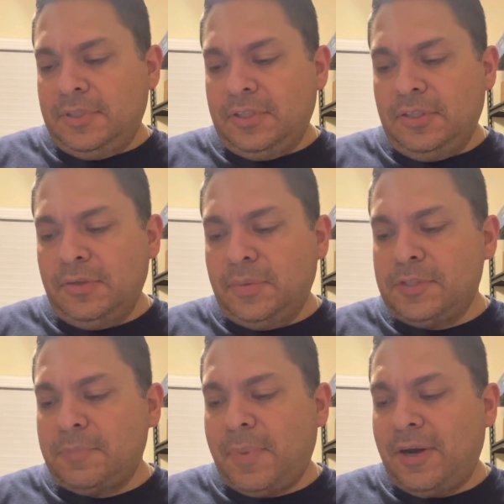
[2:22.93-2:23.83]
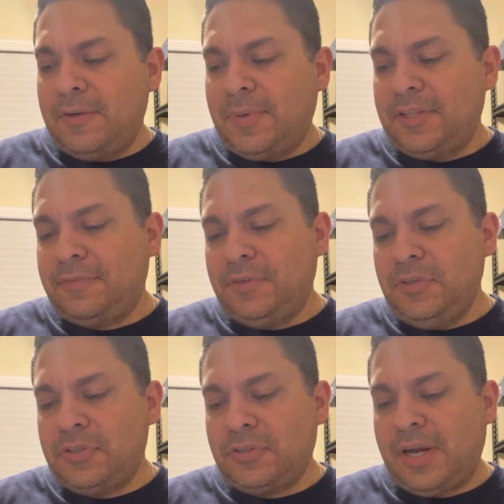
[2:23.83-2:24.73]
you're inspired by the
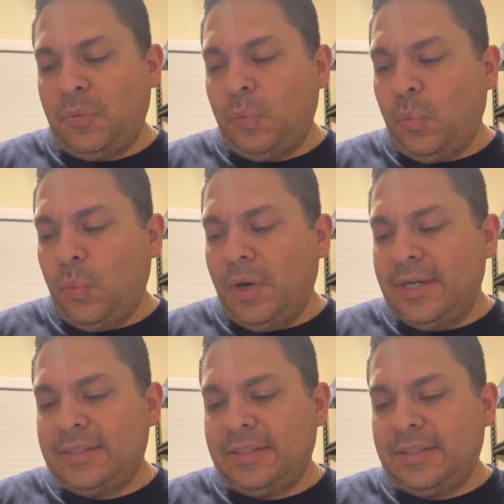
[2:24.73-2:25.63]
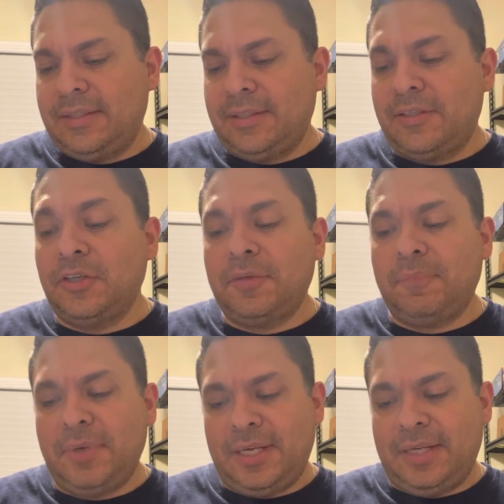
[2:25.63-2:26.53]
future and what
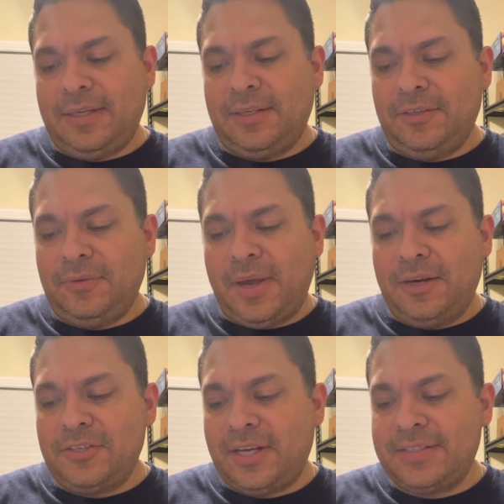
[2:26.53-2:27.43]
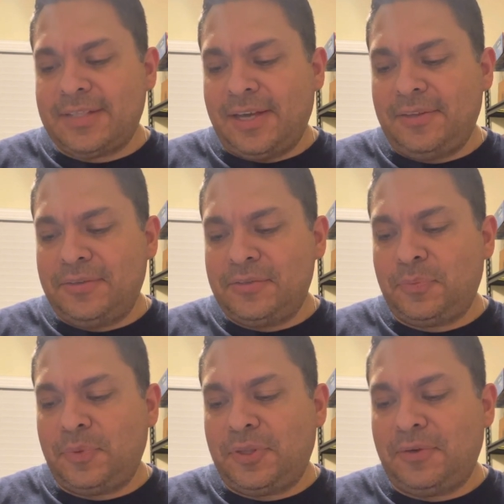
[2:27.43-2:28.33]
could be. You energize others
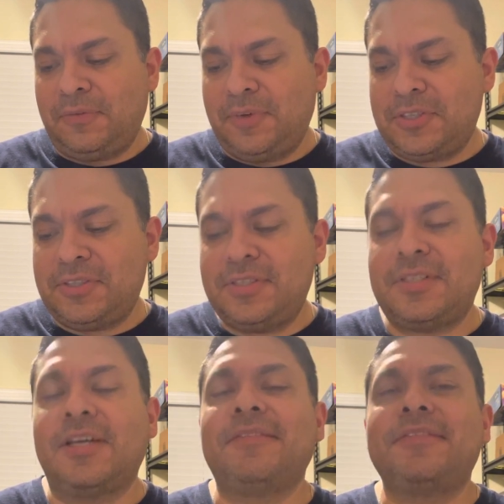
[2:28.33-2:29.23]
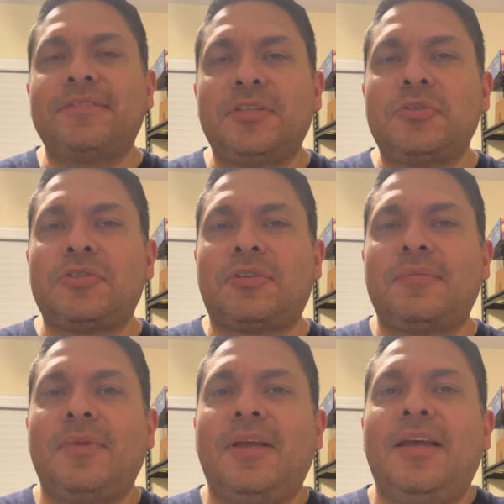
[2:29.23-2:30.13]
with your visions of the future.
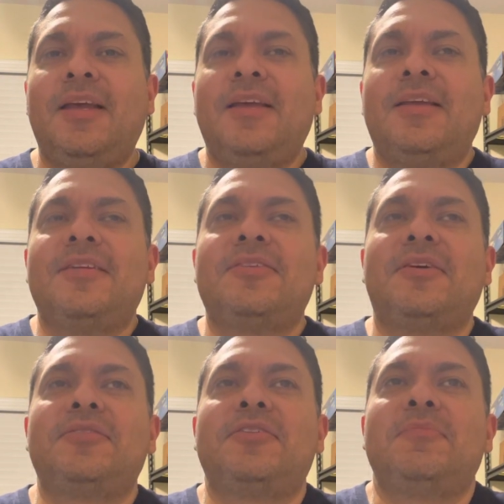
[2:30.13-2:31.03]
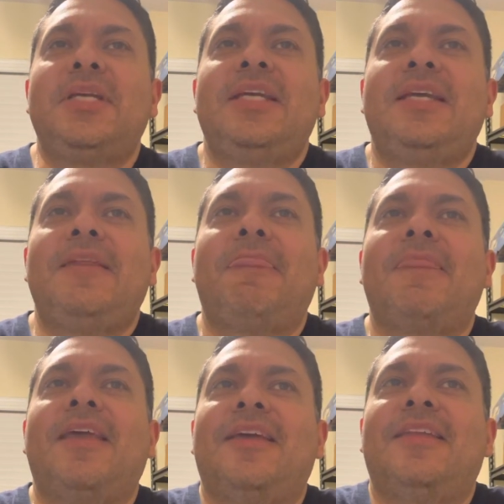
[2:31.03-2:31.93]
So to me,
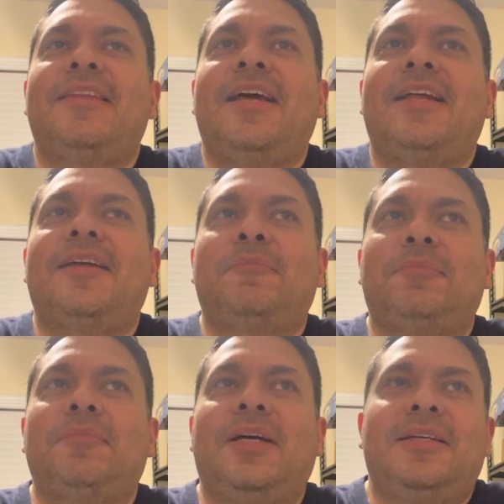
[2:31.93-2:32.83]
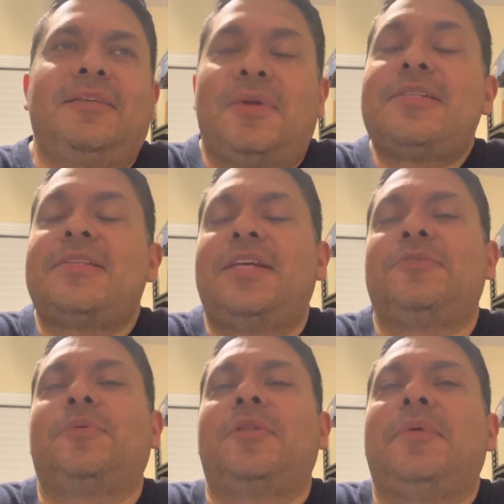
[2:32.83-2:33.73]
that it
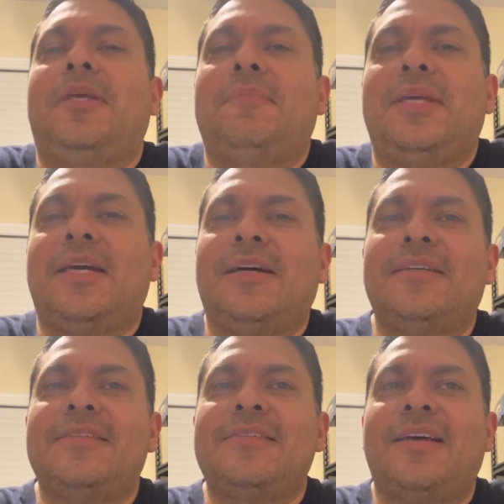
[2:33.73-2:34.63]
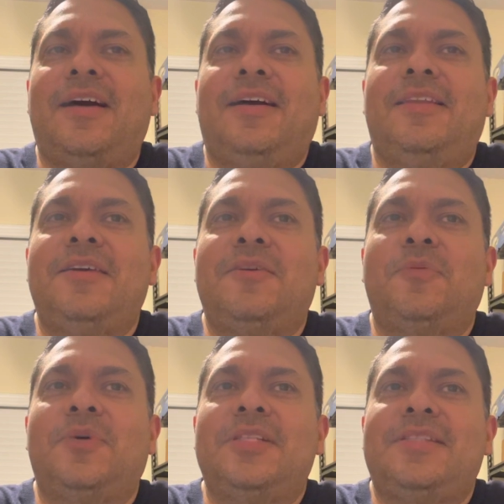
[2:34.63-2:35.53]
resonates with me, because I think
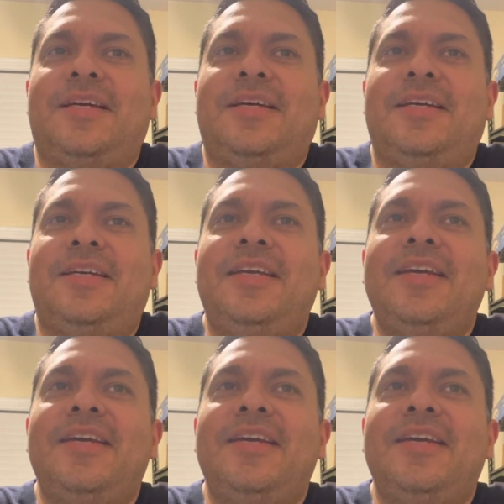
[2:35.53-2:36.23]
once I